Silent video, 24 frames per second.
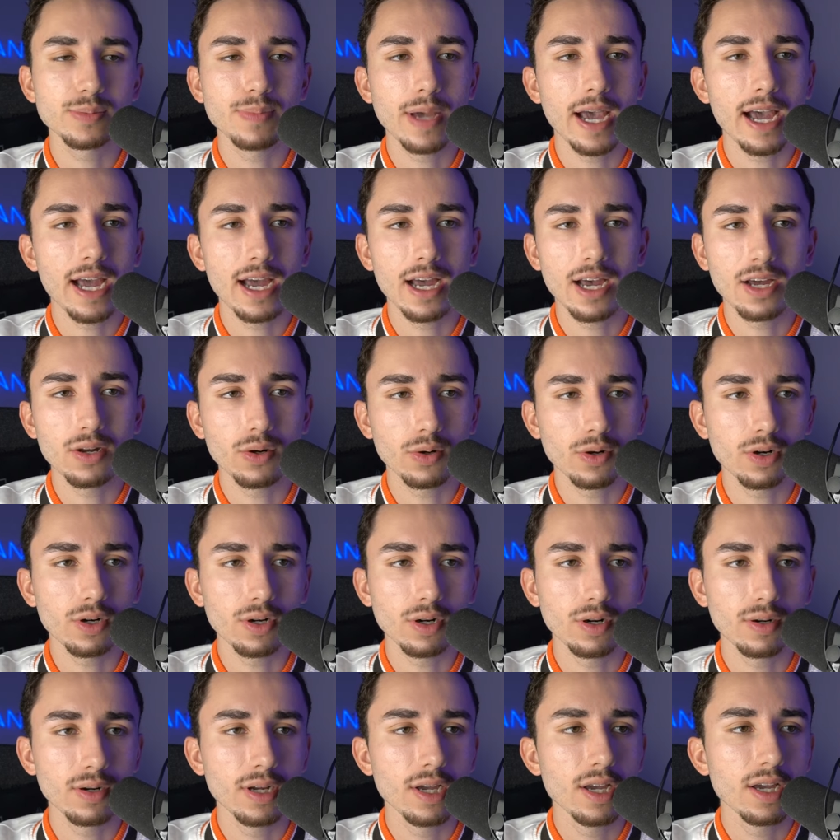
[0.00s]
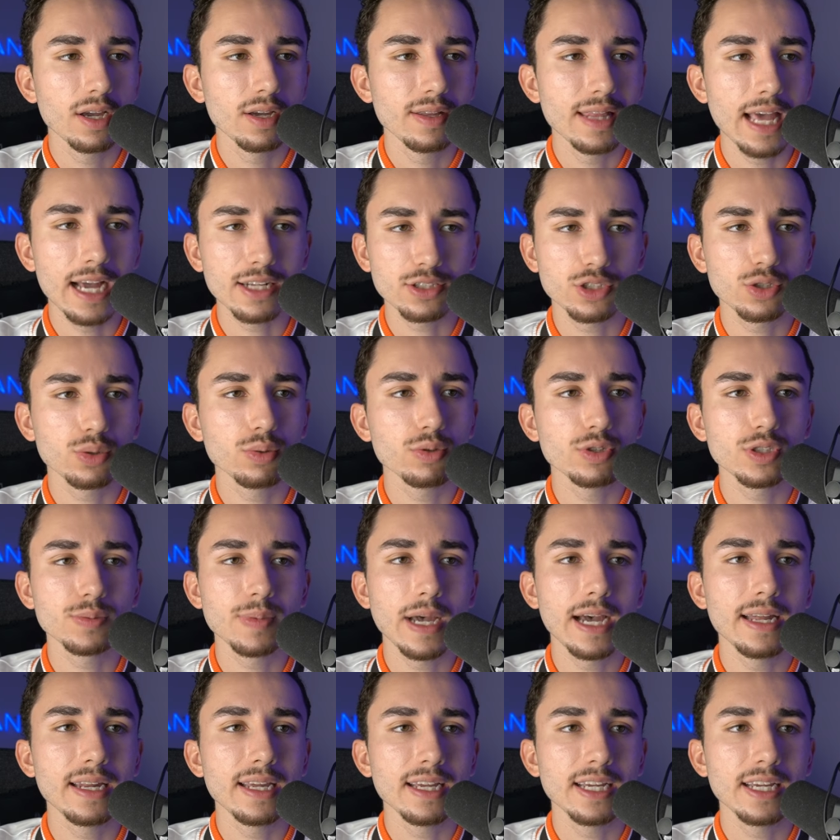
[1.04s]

bad or that tool is bad.